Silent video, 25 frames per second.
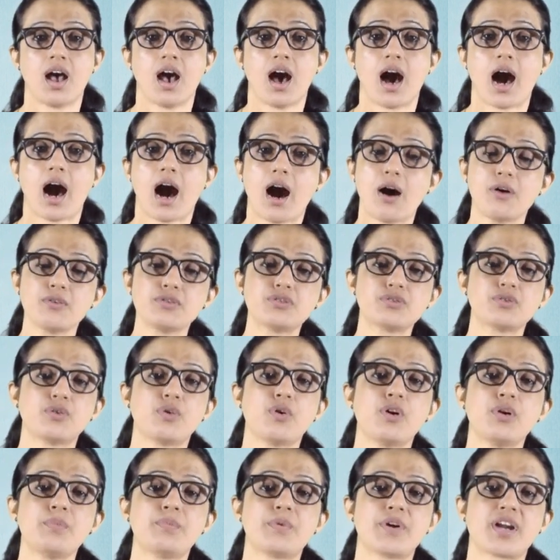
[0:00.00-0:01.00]

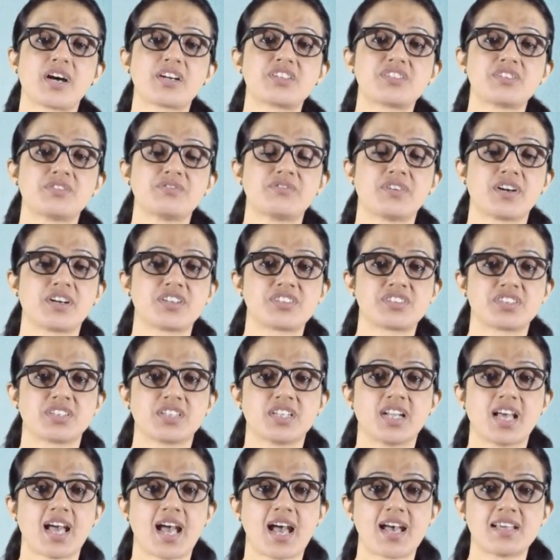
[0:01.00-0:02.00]
Household production function
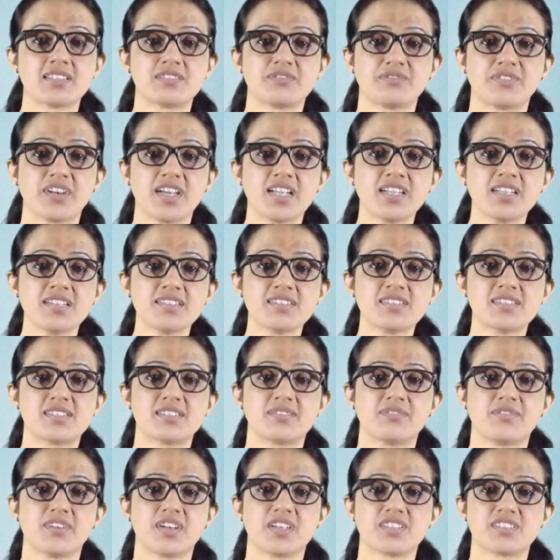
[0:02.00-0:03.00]
has various
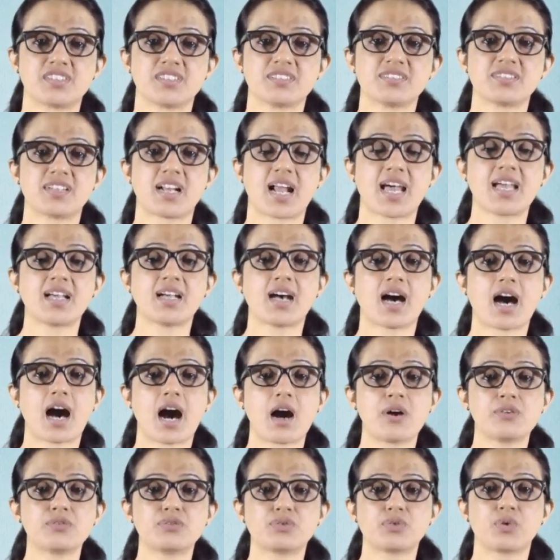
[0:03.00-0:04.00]
versions like
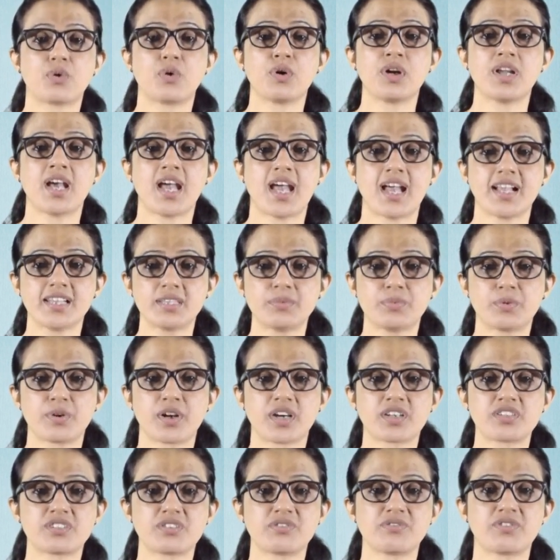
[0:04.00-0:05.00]
household health
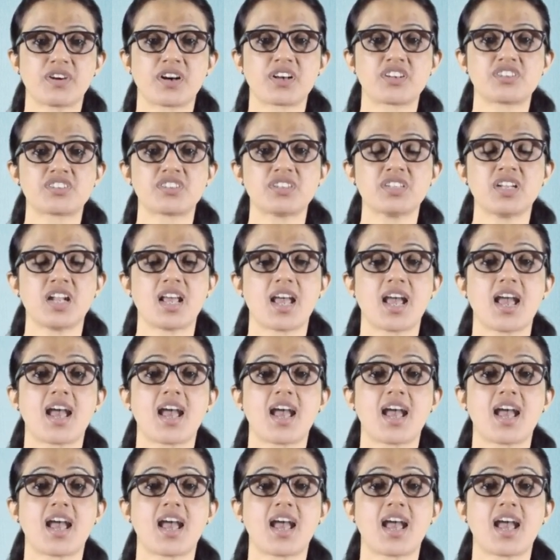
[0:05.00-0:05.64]
production function